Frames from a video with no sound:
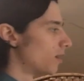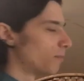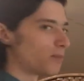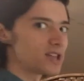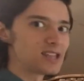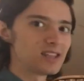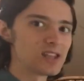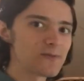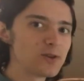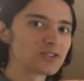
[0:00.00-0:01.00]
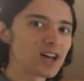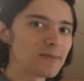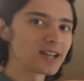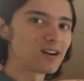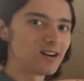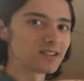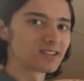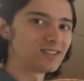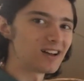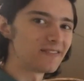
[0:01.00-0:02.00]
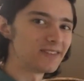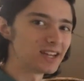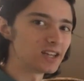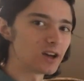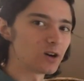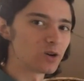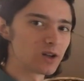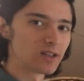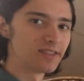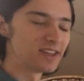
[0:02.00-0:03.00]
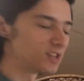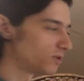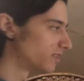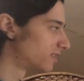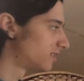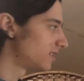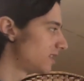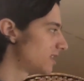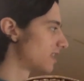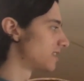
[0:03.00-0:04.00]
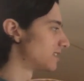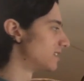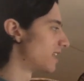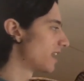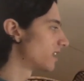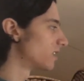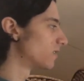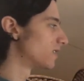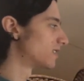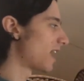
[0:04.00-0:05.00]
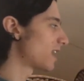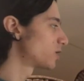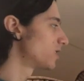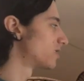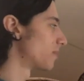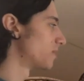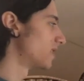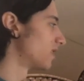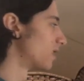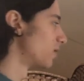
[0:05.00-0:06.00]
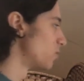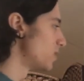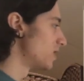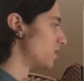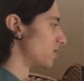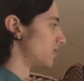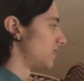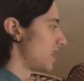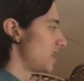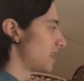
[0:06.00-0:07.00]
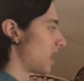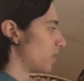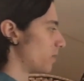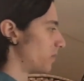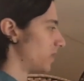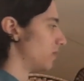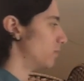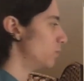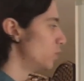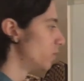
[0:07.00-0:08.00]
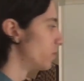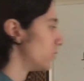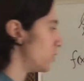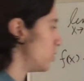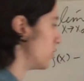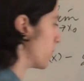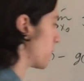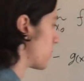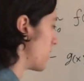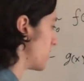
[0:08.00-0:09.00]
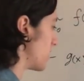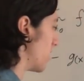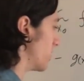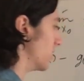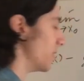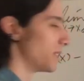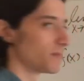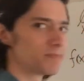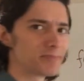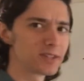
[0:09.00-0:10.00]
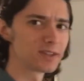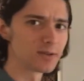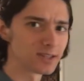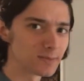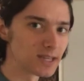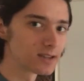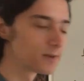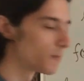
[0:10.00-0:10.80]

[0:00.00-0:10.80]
But if you saw my constant law video, then you can see that this negative is actually something that we can just take out, move to the front of the limit, so to speak.